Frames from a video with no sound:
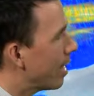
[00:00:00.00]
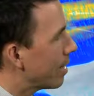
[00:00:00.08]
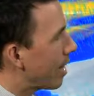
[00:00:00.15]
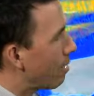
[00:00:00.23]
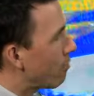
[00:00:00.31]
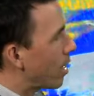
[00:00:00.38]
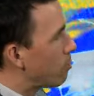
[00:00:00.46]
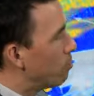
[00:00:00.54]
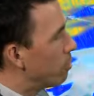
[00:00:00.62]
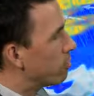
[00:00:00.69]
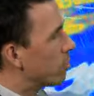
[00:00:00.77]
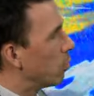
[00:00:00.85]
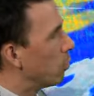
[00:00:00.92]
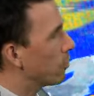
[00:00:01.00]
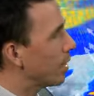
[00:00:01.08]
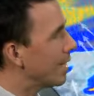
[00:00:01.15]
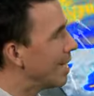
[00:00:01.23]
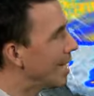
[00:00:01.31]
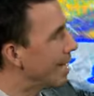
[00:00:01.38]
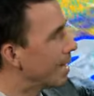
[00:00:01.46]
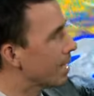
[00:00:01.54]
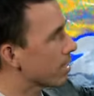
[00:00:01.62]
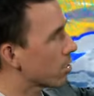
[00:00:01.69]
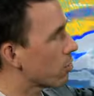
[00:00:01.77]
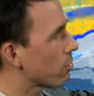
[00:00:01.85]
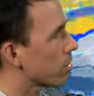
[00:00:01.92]
That rain moves north and
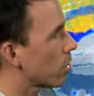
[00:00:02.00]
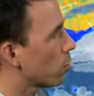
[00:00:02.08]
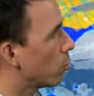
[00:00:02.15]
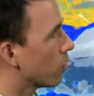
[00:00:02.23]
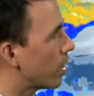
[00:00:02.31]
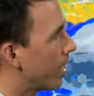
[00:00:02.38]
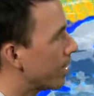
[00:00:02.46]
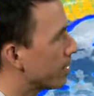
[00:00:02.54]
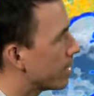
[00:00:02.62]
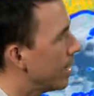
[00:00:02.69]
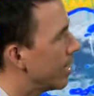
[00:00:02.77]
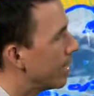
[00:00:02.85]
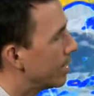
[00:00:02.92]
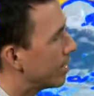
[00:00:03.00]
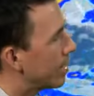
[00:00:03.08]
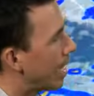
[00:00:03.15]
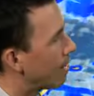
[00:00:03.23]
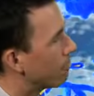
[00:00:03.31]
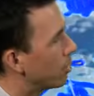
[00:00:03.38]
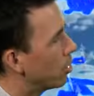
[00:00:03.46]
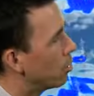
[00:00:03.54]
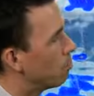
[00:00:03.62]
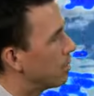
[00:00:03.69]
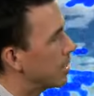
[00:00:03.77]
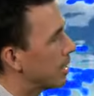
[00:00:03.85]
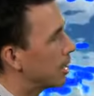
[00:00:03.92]
lingers across the Northern Isles into the afternoon.
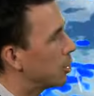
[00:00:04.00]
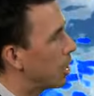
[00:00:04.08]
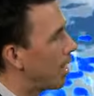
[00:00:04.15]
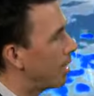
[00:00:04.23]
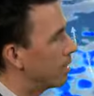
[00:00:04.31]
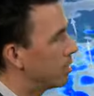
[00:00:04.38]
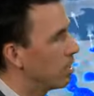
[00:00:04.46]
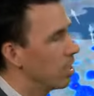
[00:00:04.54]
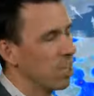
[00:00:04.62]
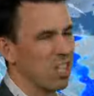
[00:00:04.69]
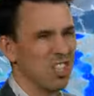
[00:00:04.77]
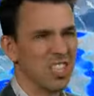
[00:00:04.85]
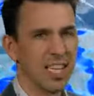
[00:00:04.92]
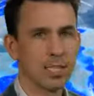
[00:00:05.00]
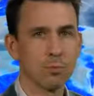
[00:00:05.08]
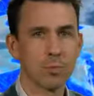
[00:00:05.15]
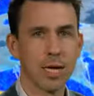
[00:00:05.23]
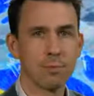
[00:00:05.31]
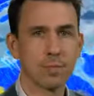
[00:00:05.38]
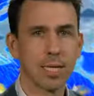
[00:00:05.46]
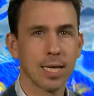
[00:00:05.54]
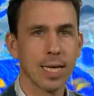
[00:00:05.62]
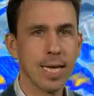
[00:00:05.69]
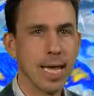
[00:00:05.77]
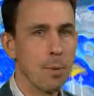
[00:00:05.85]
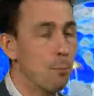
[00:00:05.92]
Particularly Shetland could take some time to
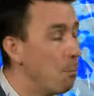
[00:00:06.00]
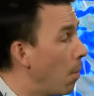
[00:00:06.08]
clear.